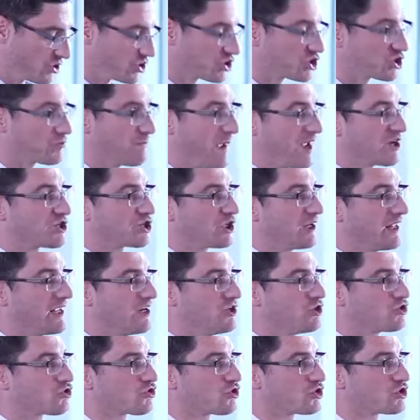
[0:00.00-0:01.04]
special
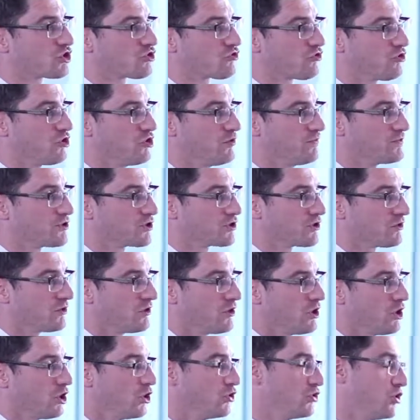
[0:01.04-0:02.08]
interest groups,
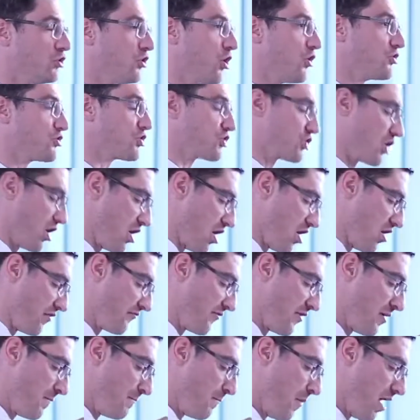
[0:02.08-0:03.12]
who do not
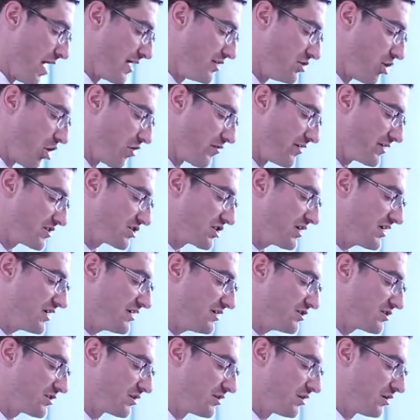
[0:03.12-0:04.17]
serve
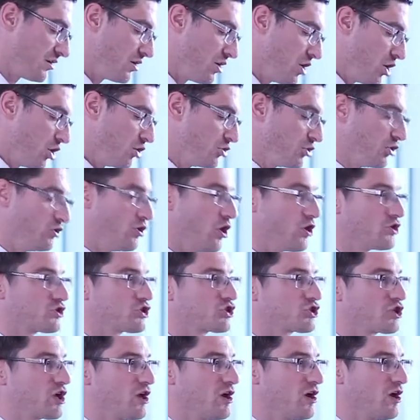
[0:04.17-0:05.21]
minorities, who do not
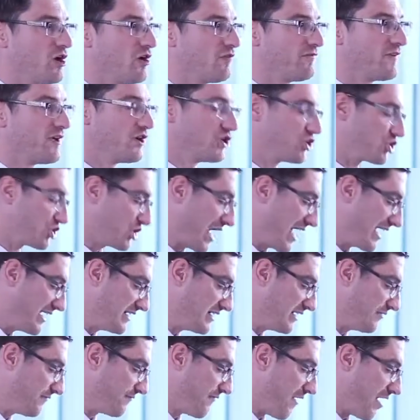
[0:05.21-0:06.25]
serve
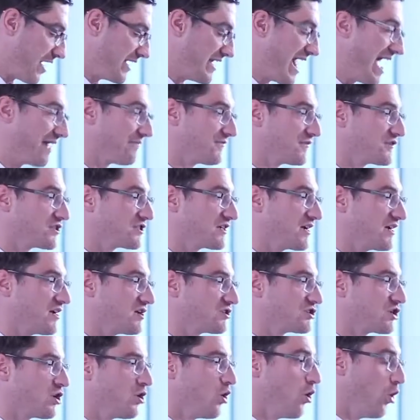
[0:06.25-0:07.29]
shady
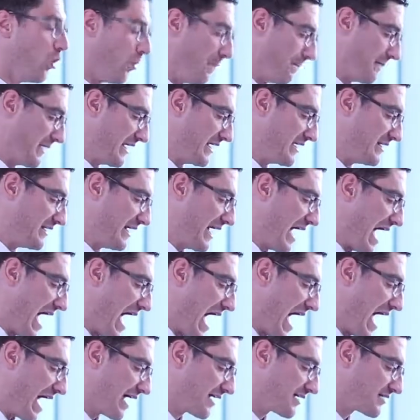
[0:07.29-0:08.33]
financiers or media
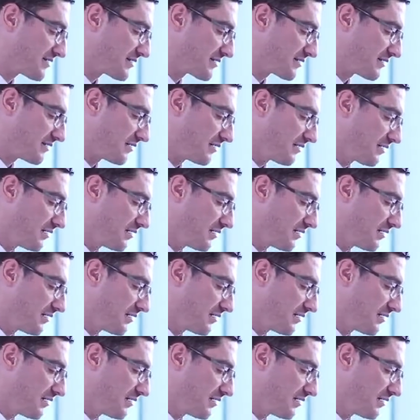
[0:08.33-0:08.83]
hacks.